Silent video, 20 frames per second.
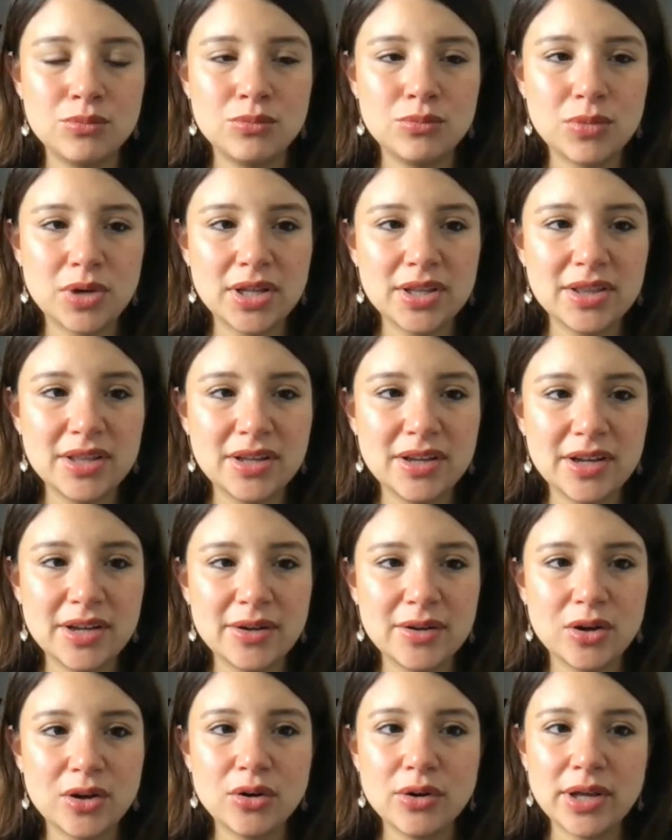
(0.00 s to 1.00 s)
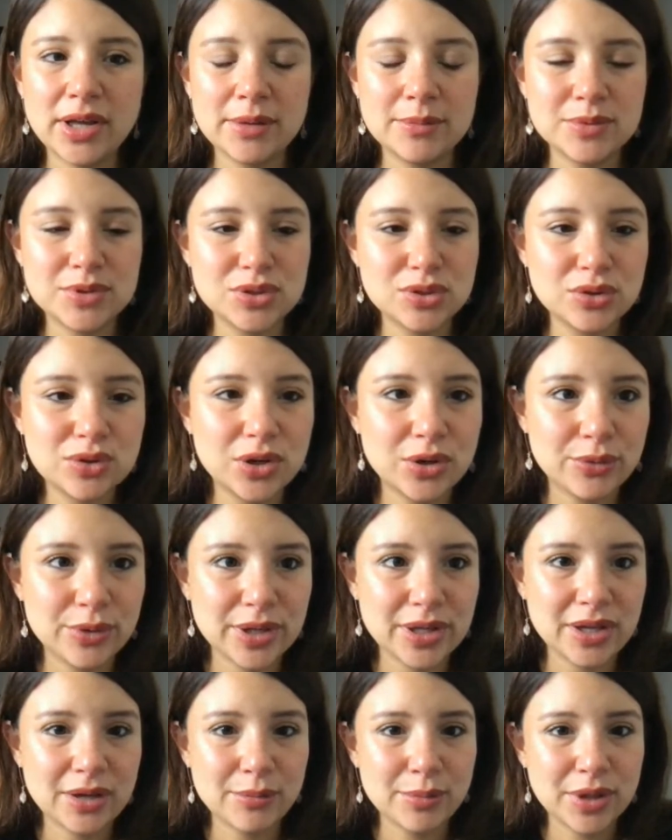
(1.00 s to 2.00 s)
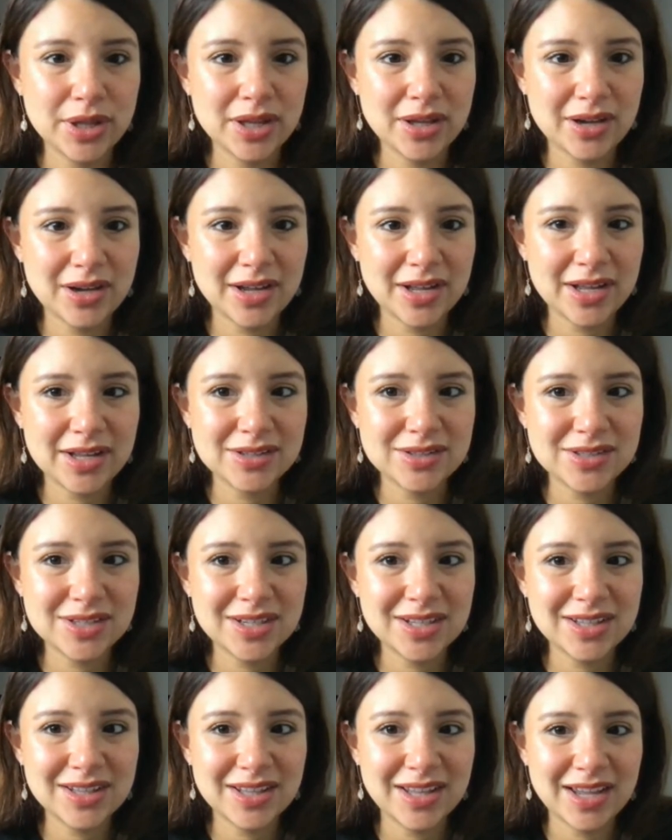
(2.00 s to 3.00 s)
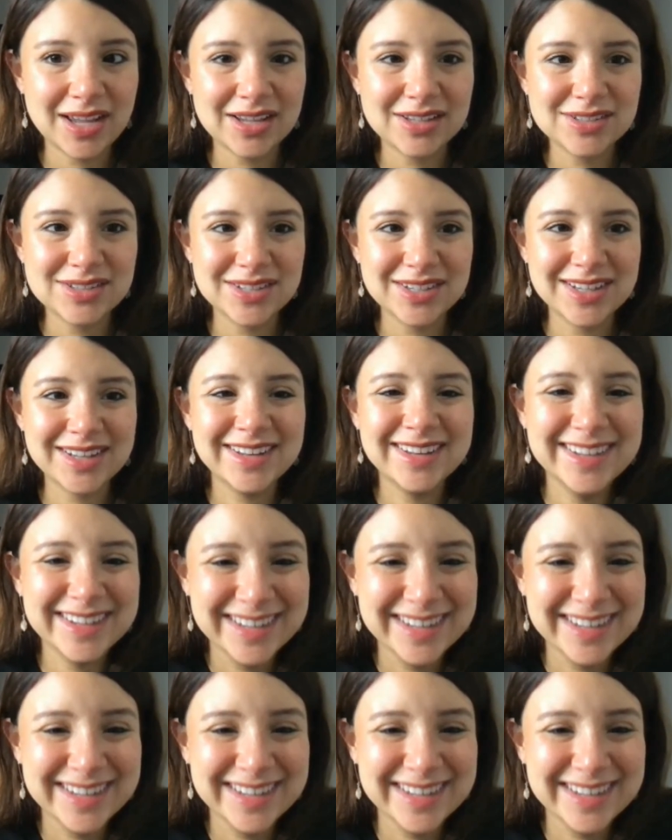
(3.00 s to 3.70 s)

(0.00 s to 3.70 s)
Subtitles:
Okay, I'm still going. I'm like, I accidentally exited.